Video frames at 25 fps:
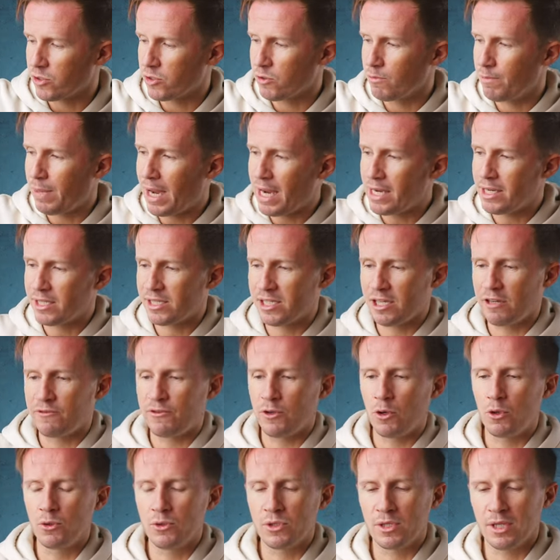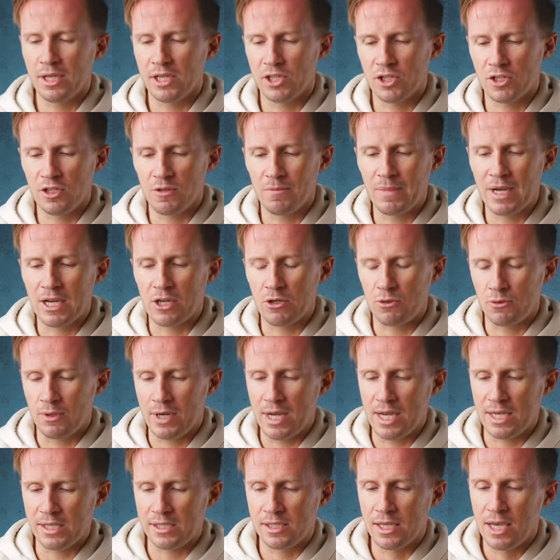So buy yourself a whole selection of micro
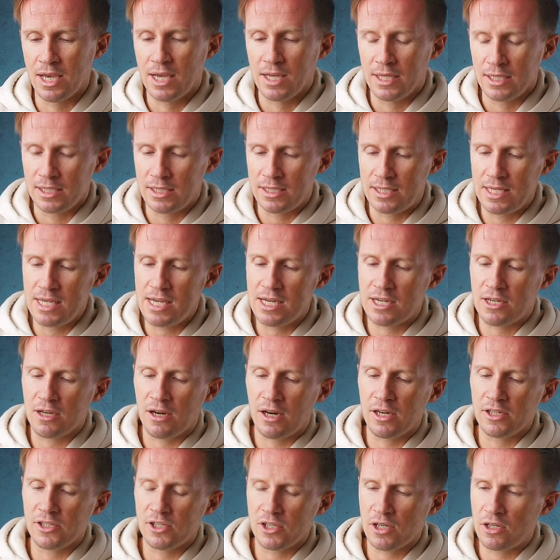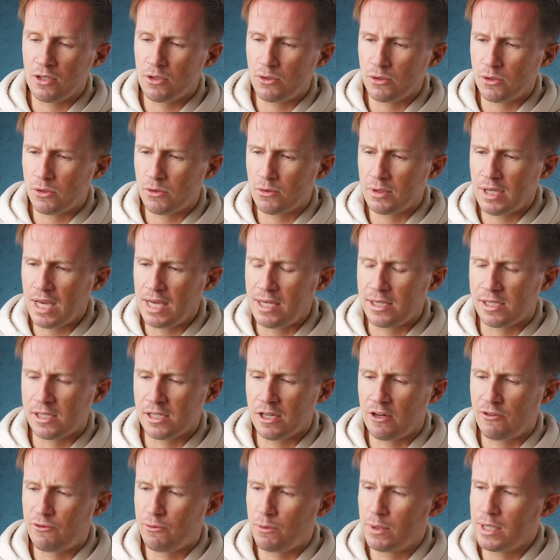SD cards and also get
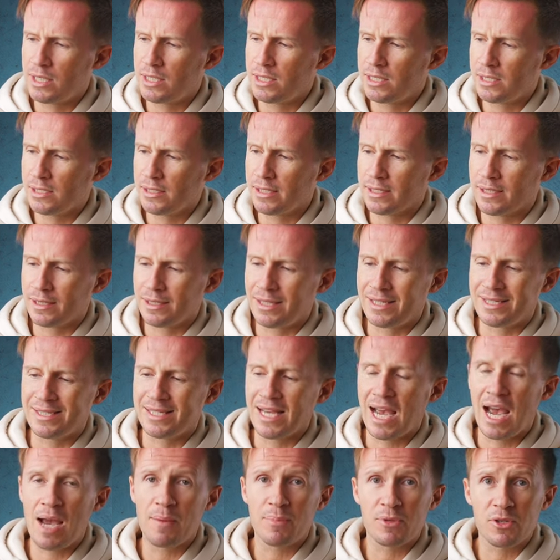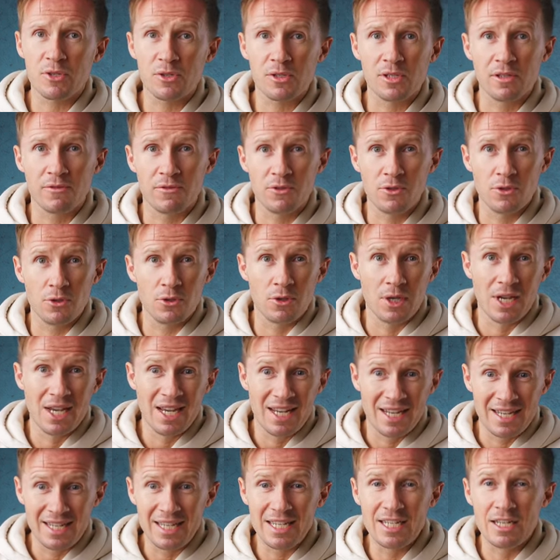yourself one of these little adapters if you
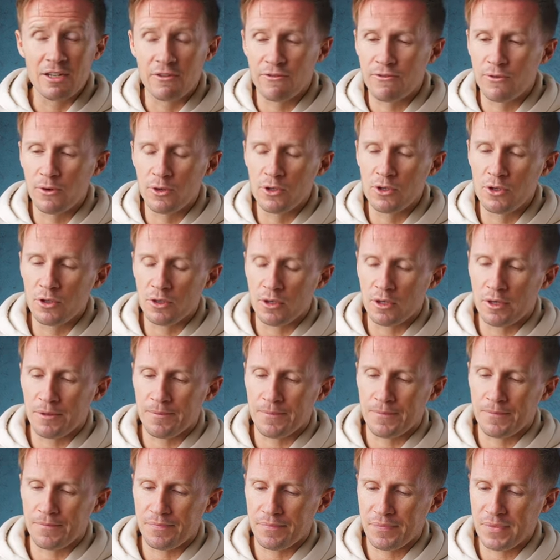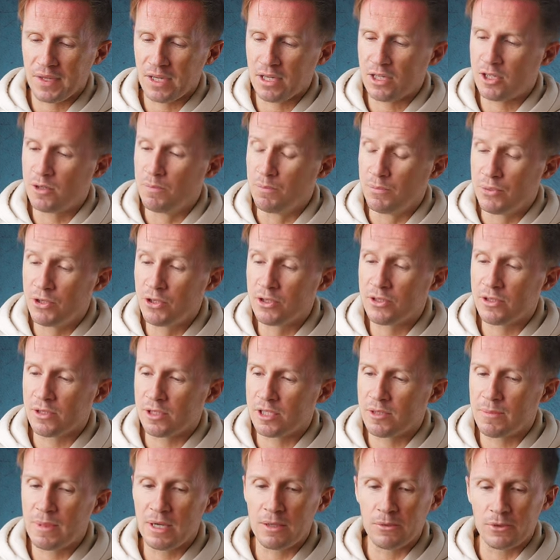need it for your computer
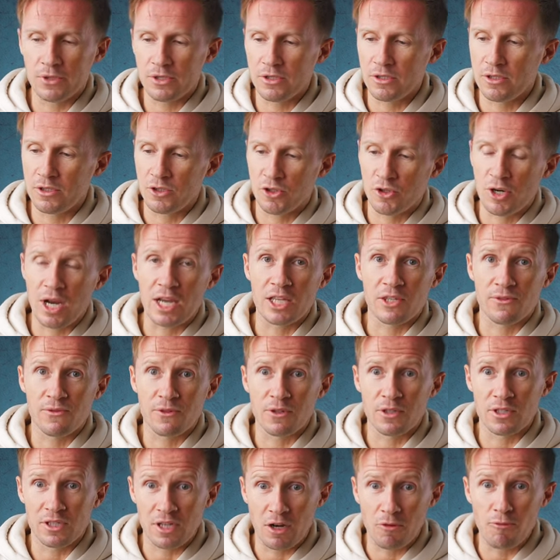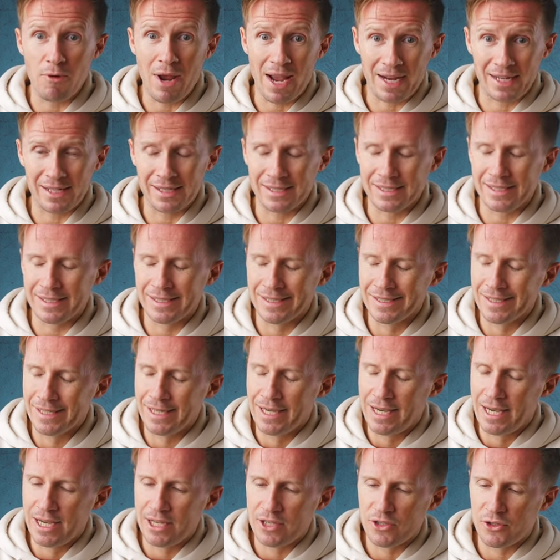to be able to transfer directly
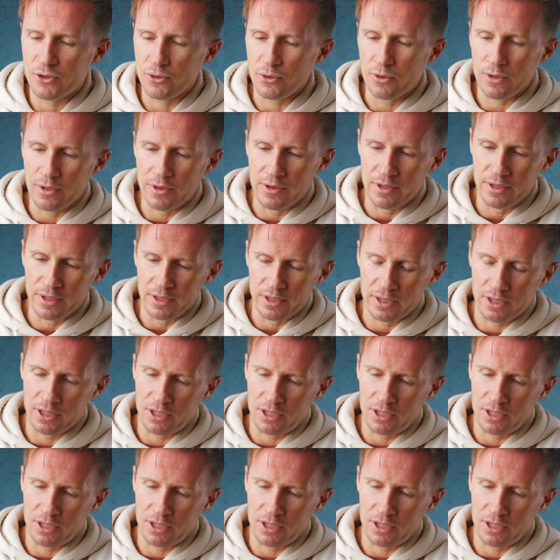to the